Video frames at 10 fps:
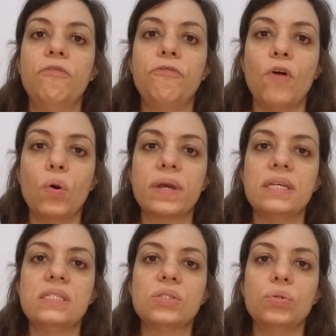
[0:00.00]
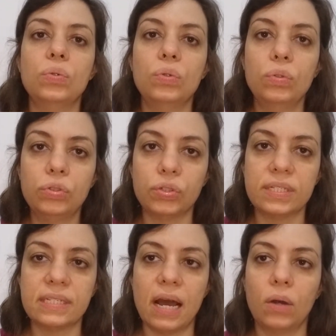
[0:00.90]
focus
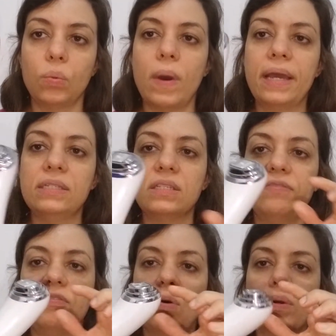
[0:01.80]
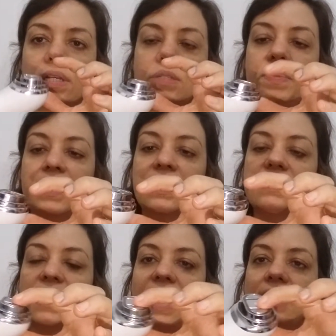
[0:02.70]
ultrasound. Why is it focused?
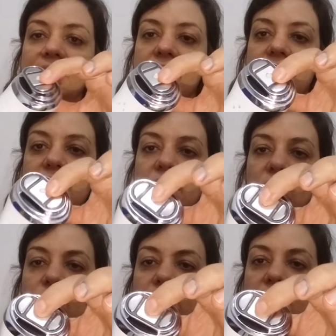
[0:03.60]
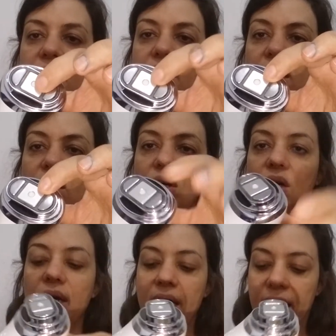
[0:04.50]
Because it has this little thing here,
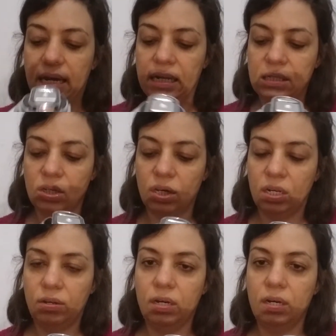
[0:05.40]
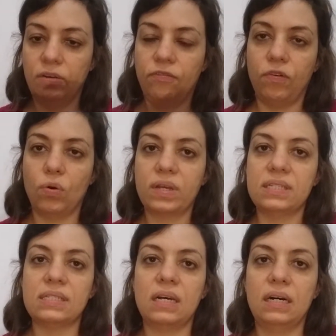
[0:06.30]
and it's gonna
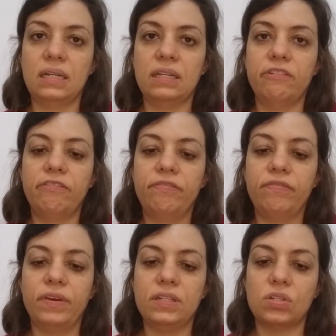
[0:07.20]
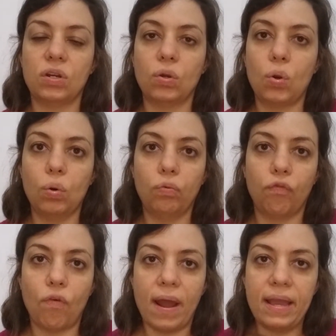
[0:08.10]
focus on the. It's gonna go
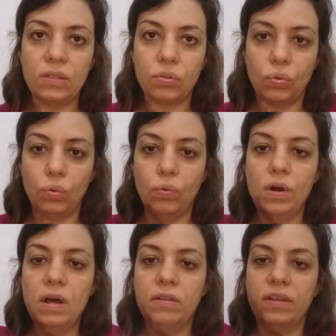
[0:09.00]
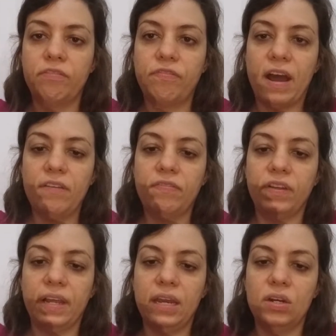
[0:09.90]
right through the 5
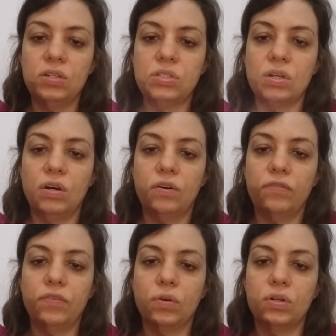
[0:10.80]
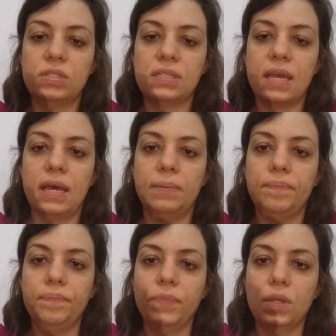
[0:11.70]
layers of your skin.
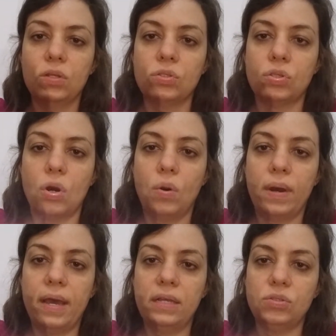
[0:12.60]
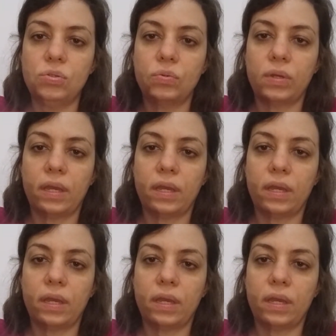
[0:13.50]
So as you